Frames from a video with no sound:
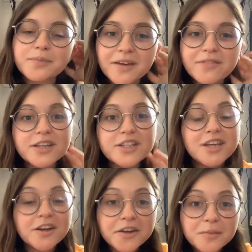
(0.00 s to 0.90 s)
A
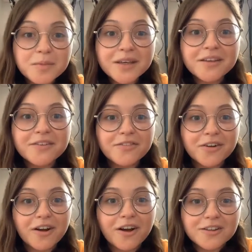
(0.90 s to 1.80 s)
vegetarian meal
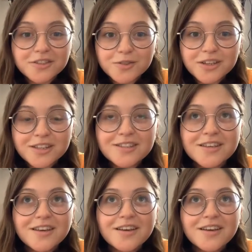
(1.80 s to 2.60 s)
for all students